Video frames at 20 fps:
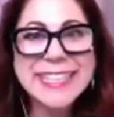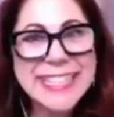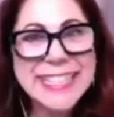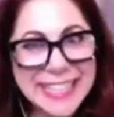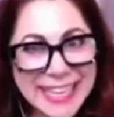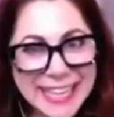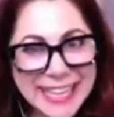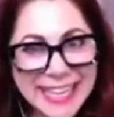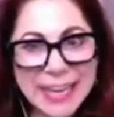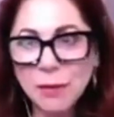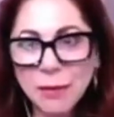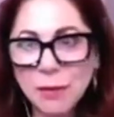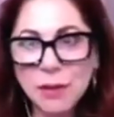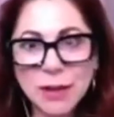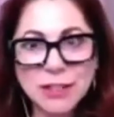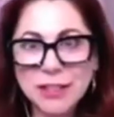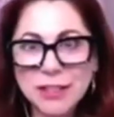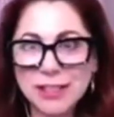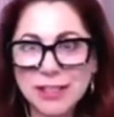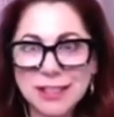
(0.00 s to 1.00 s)
Yeah,
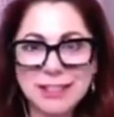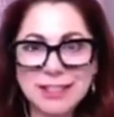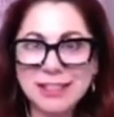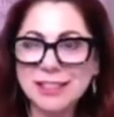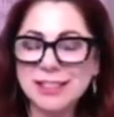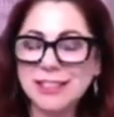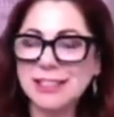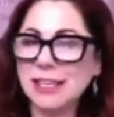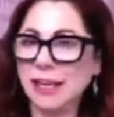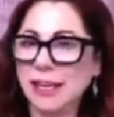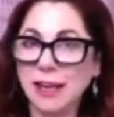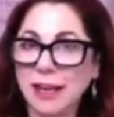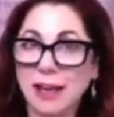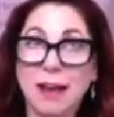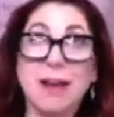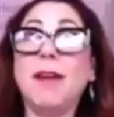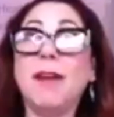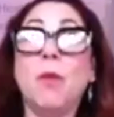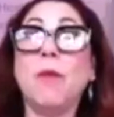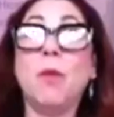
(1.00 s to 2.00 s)
which is just like,
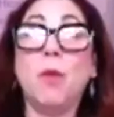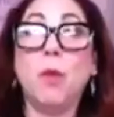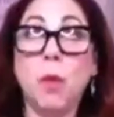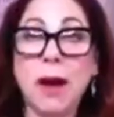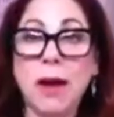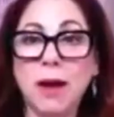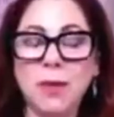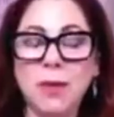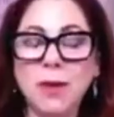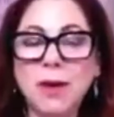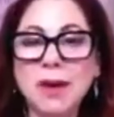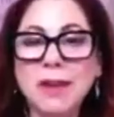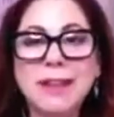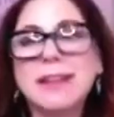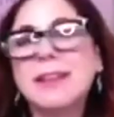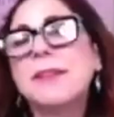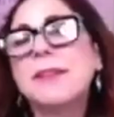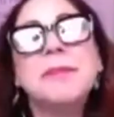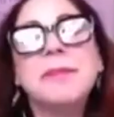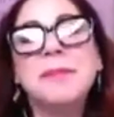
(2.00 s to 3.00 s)
wow.
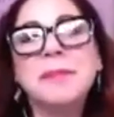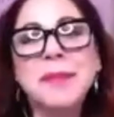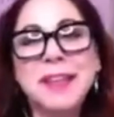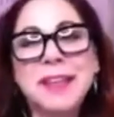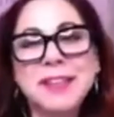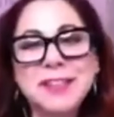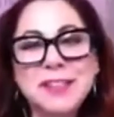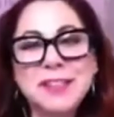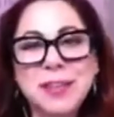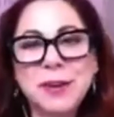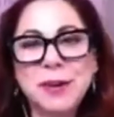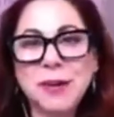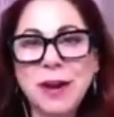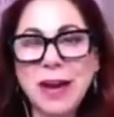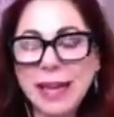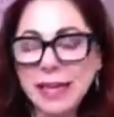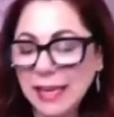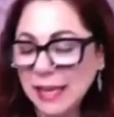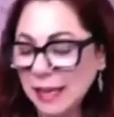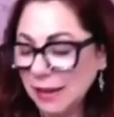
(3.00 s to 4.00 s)
So
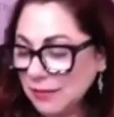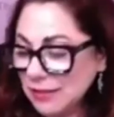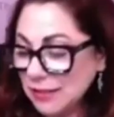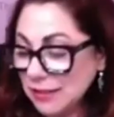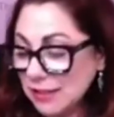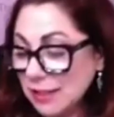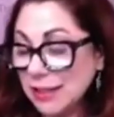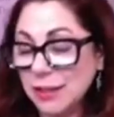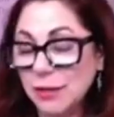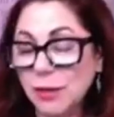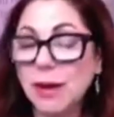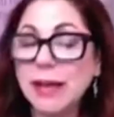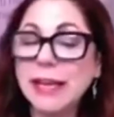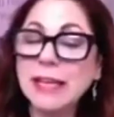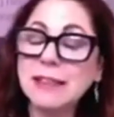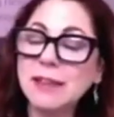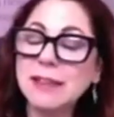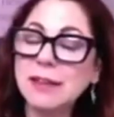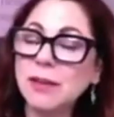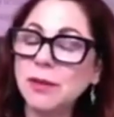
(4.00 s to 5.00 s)
I have to tell you, I had
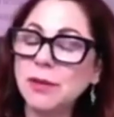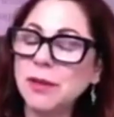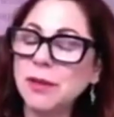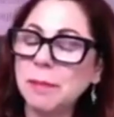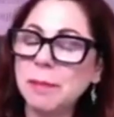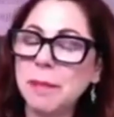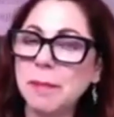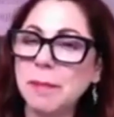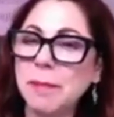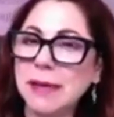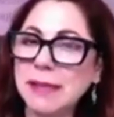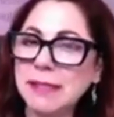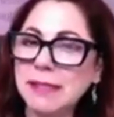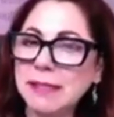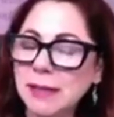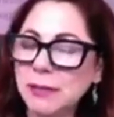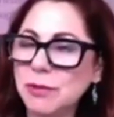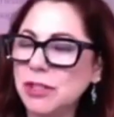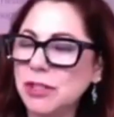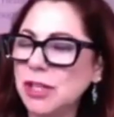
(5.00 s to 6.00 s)
to hone up on my
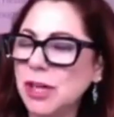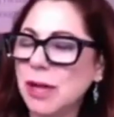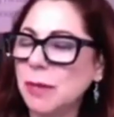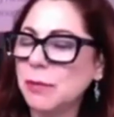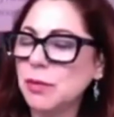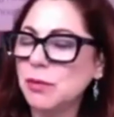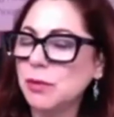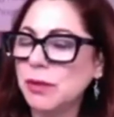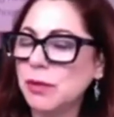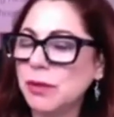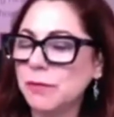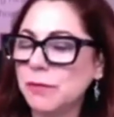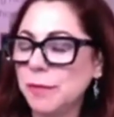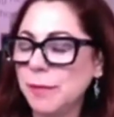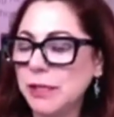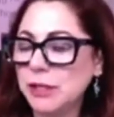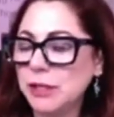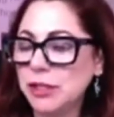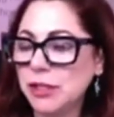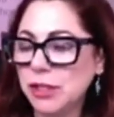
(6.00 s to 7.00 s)
sacred geometry
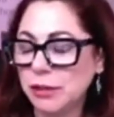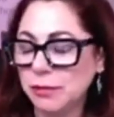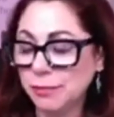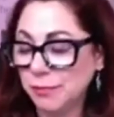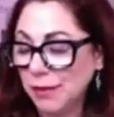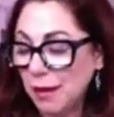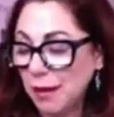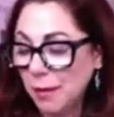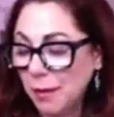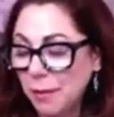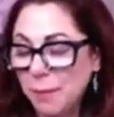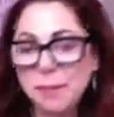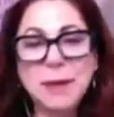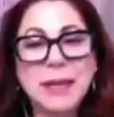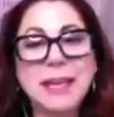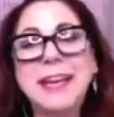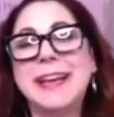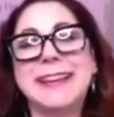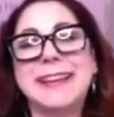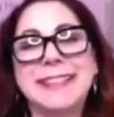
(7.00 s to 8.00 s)
information
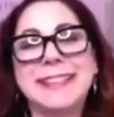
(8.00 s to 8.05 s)
because